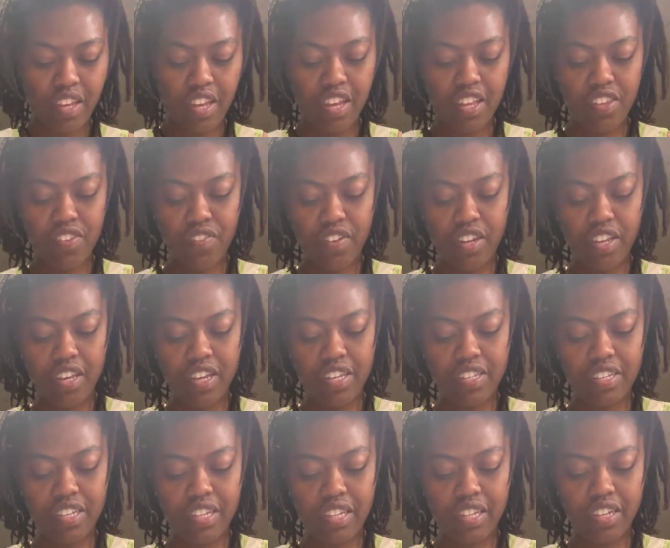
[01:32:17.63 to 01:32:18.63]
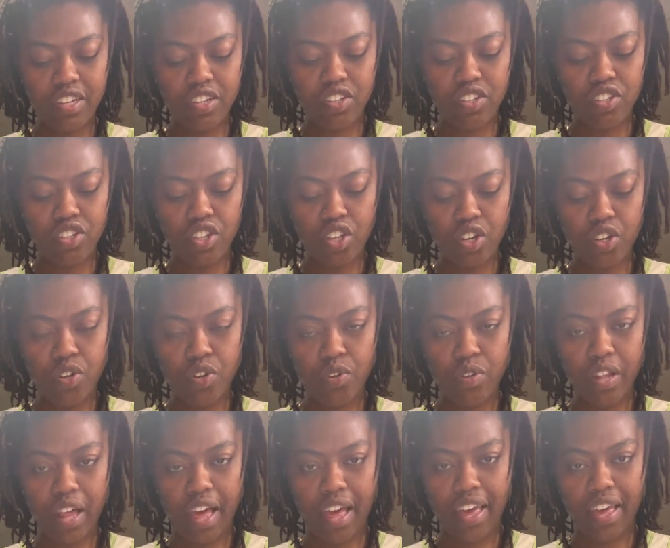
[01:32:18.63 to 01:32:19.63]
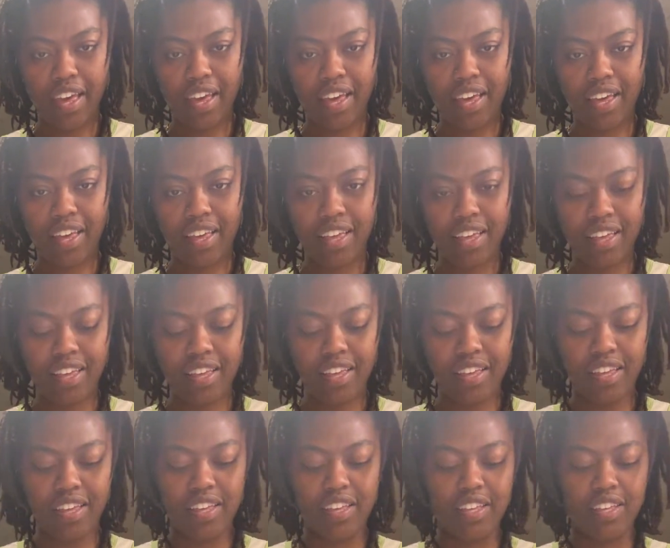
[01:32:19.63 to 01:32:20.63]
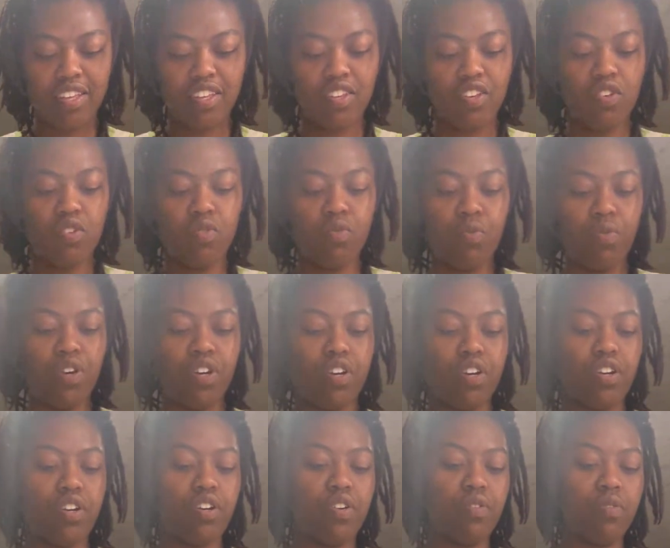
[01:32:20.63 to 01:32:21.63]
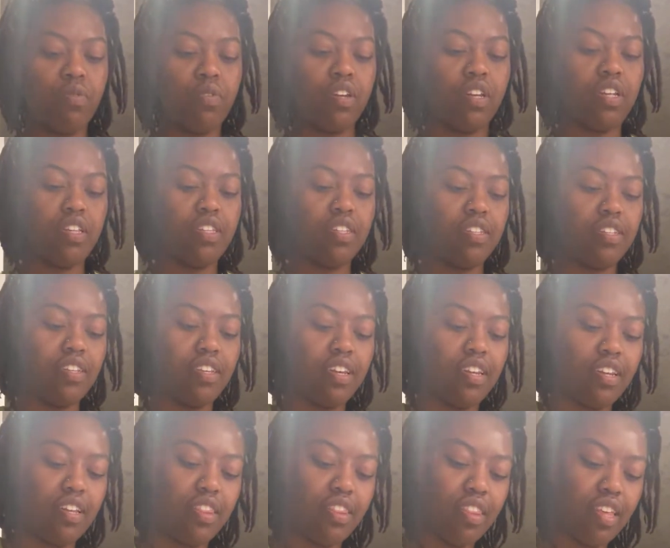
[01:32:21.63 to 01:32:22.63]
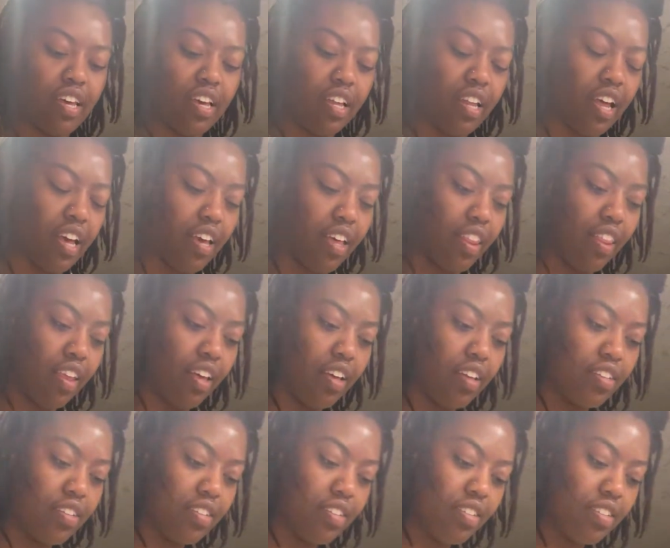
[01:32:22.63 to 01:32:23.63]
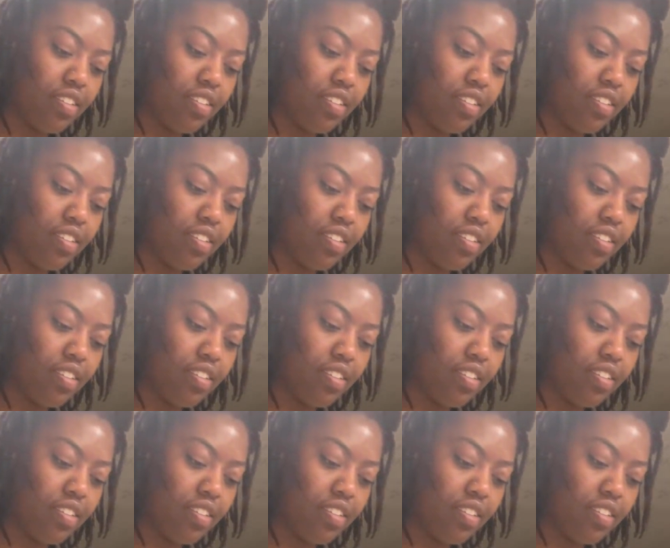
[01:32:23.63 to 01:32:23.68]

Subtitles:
It's funny because it looks so like weird when it's in a thing like this.